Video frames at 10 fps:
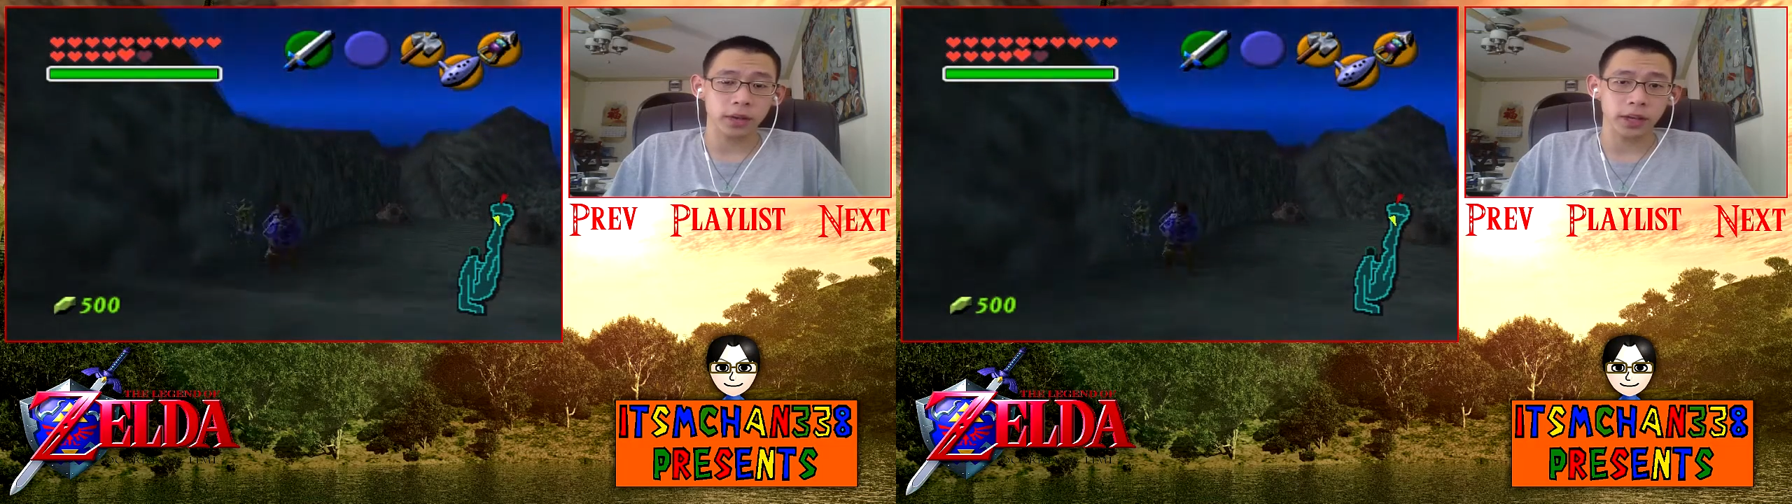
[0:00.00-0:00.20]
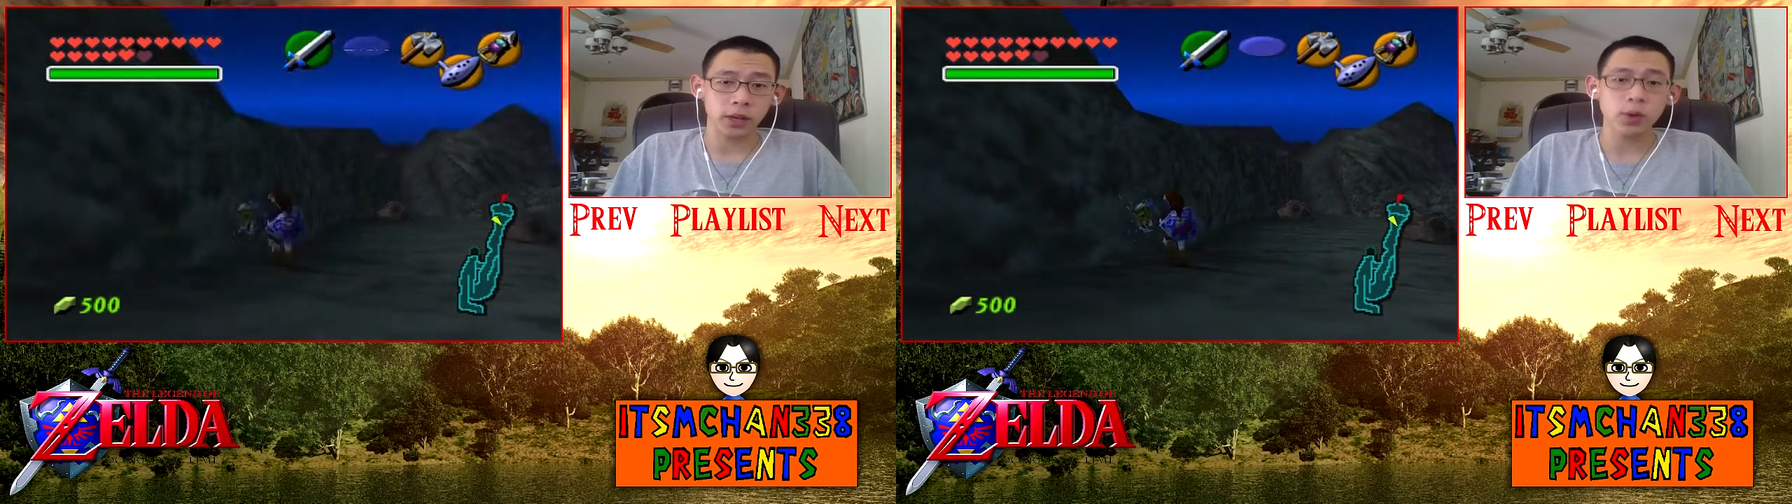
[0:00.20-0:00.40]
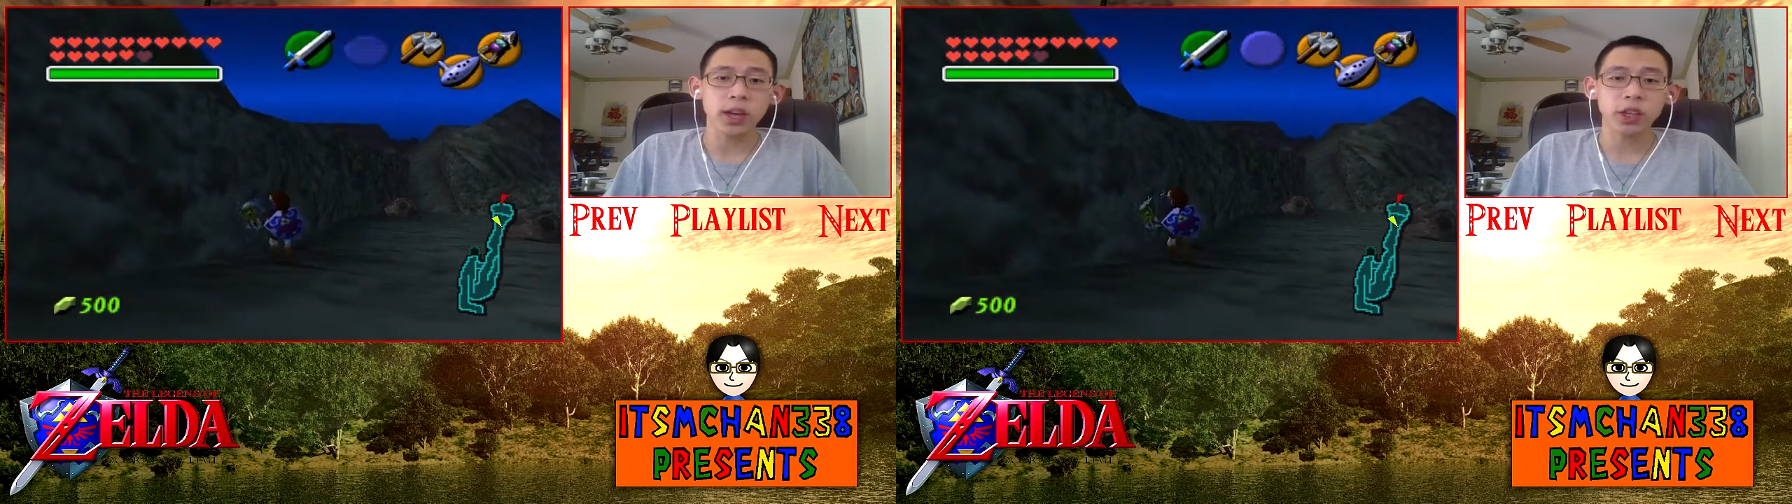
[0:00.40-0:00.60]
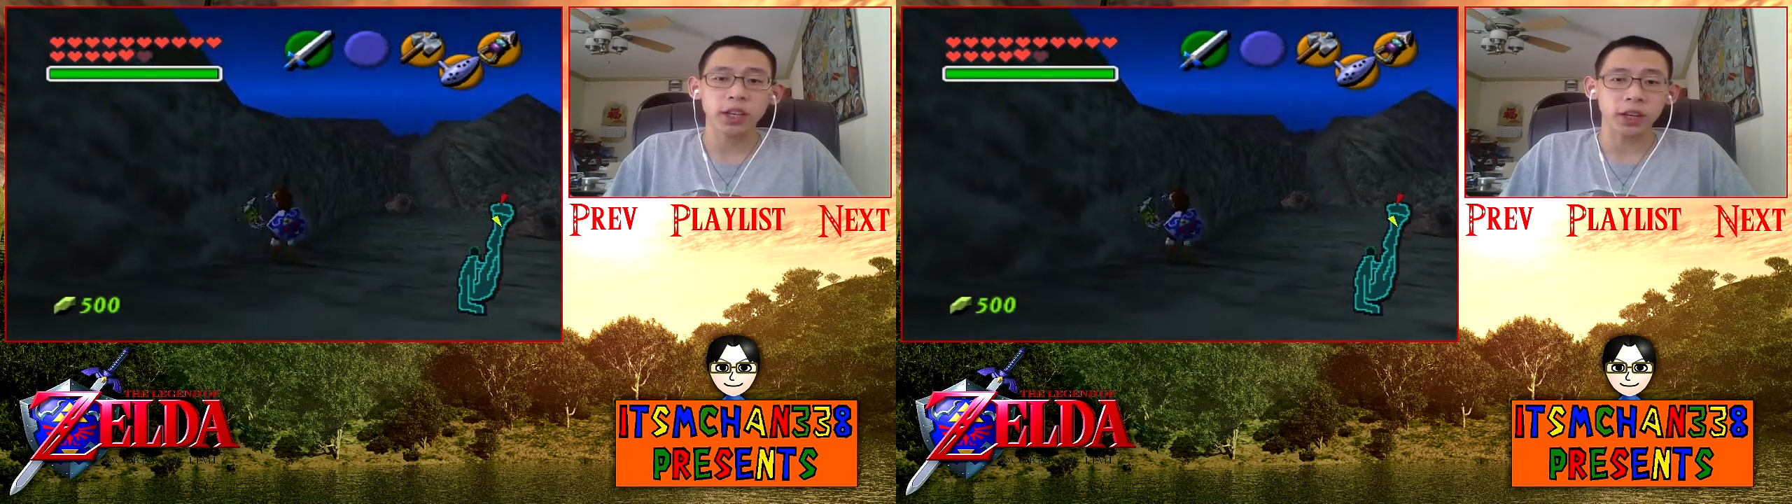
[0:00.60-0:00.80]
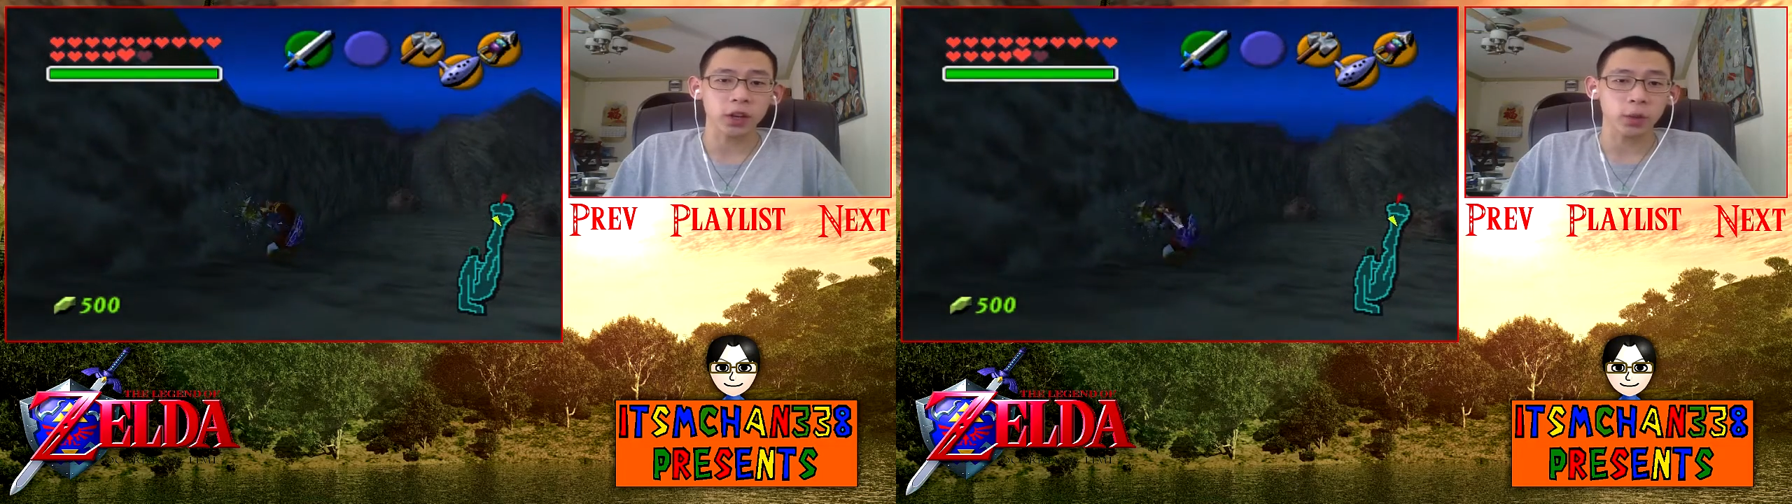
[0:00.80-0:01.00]
Can you actually
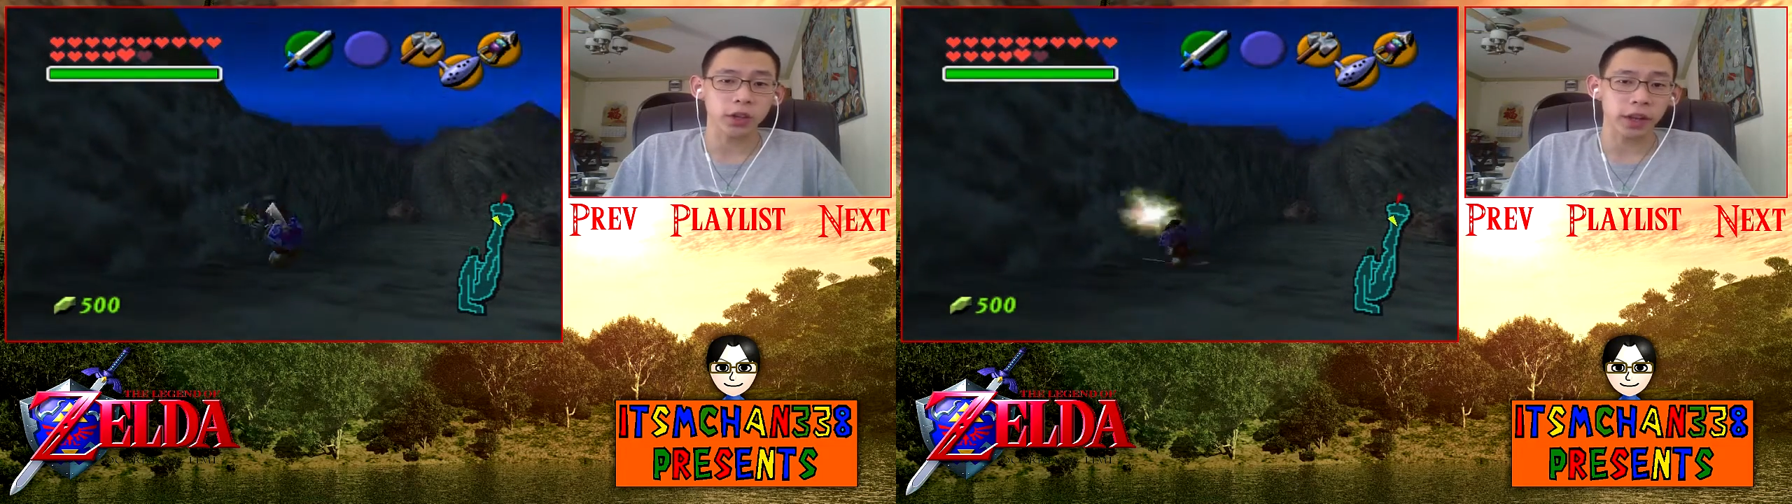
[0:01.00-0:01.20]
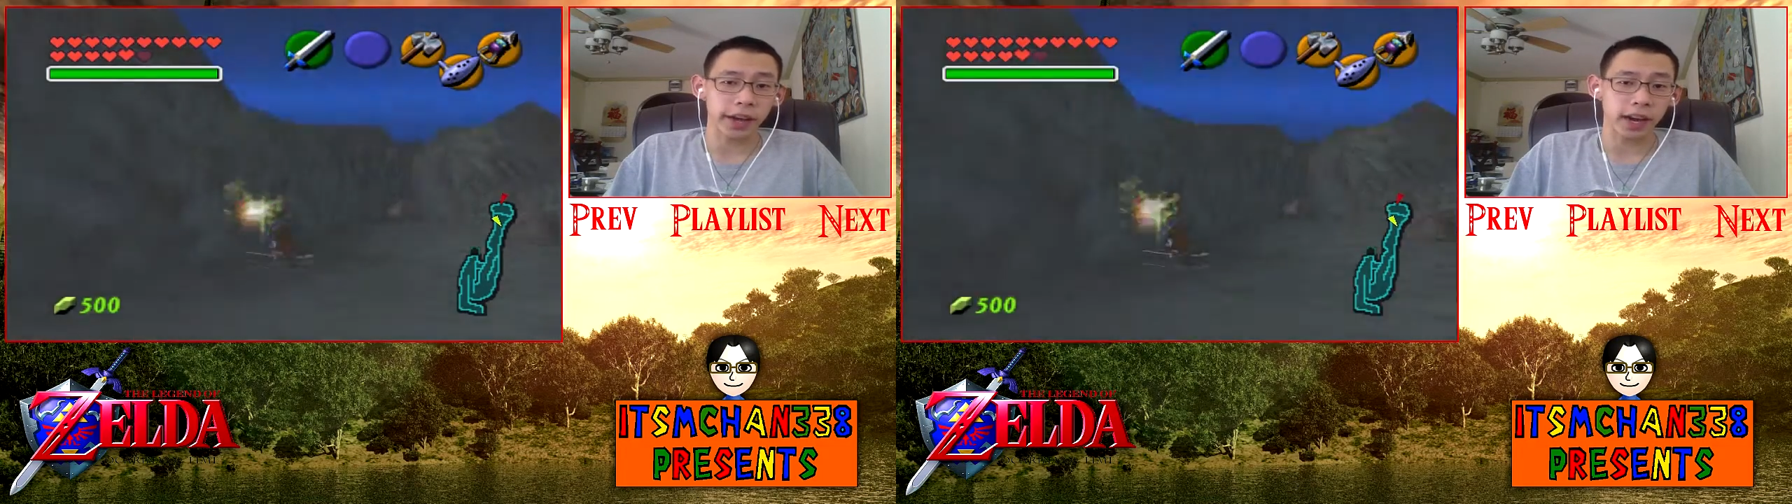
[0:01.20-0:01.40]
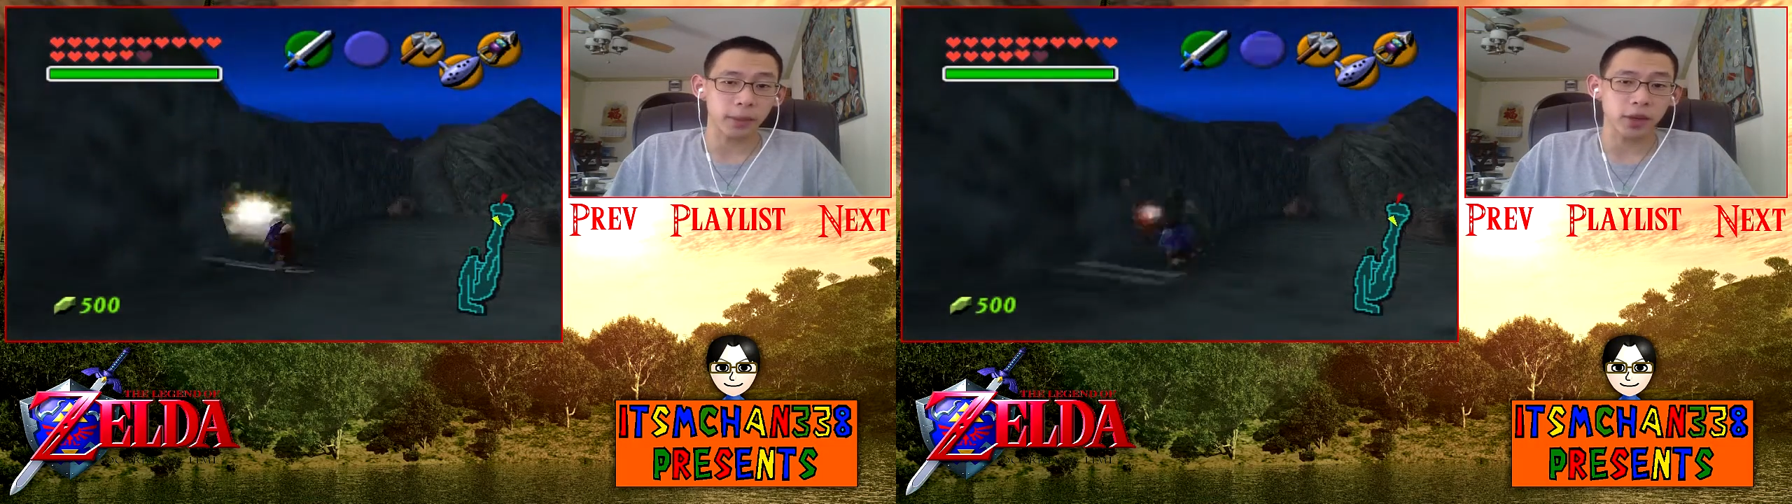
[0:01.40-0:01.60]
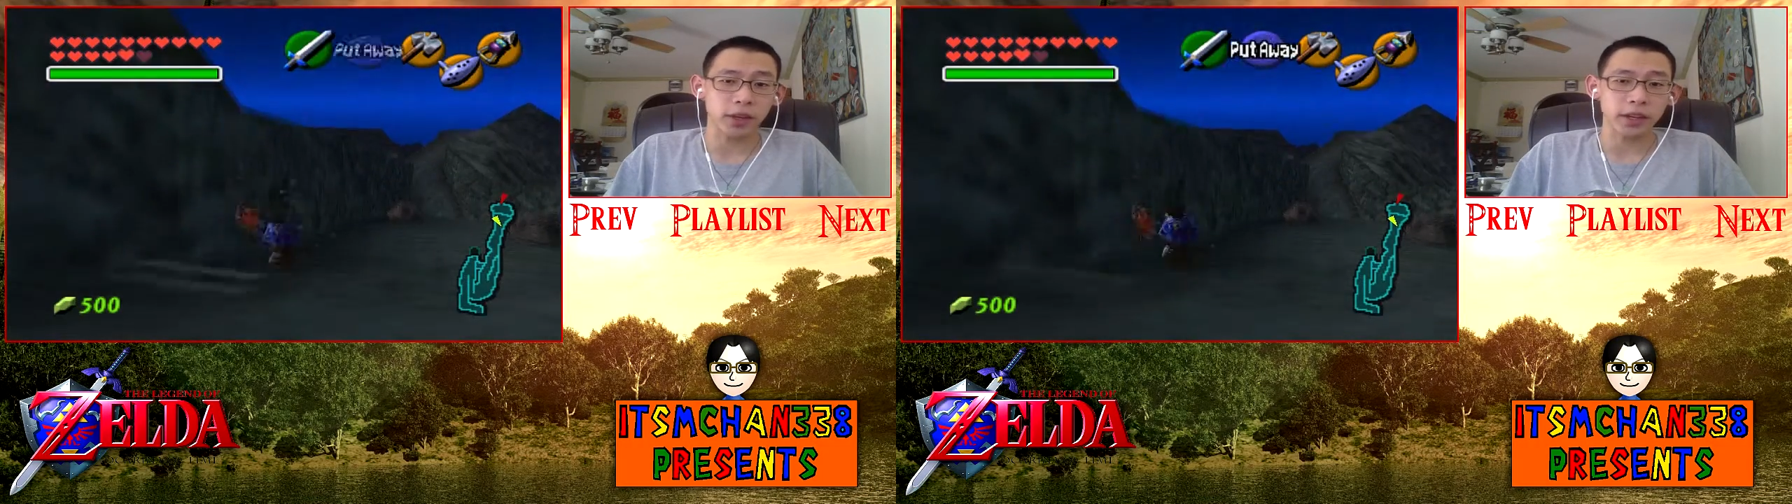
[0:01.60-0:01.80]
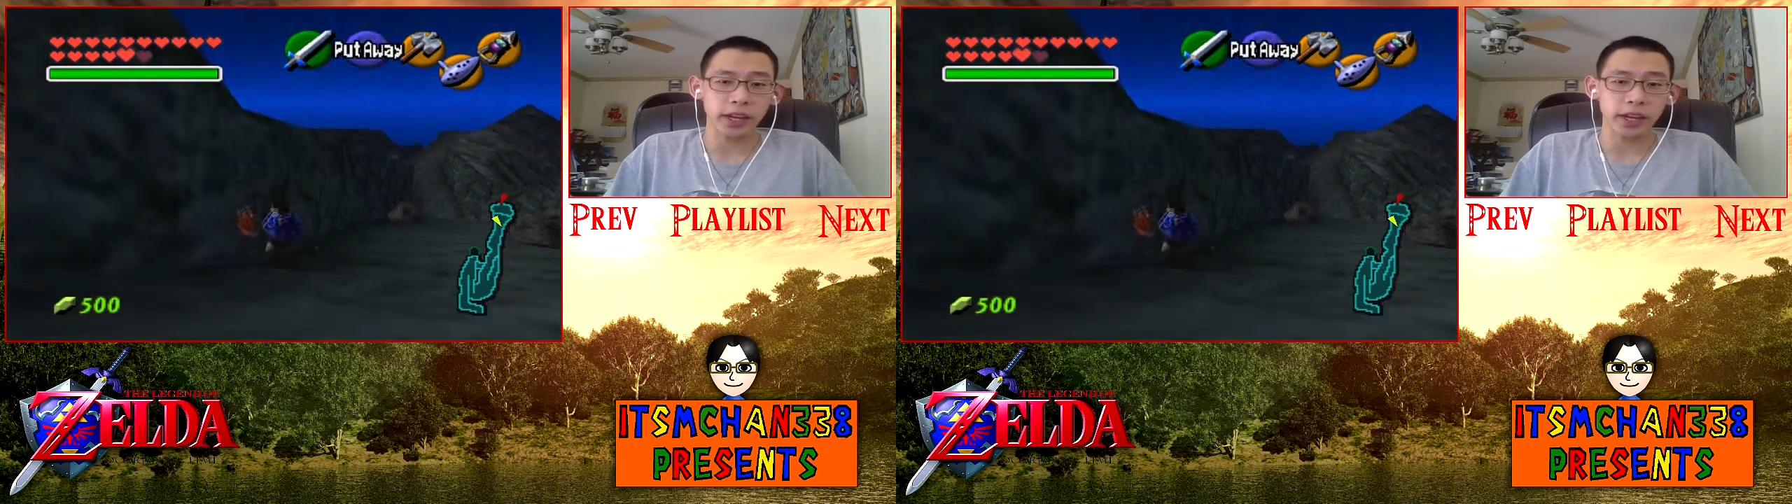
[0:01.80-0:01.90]
kill it with a hammer?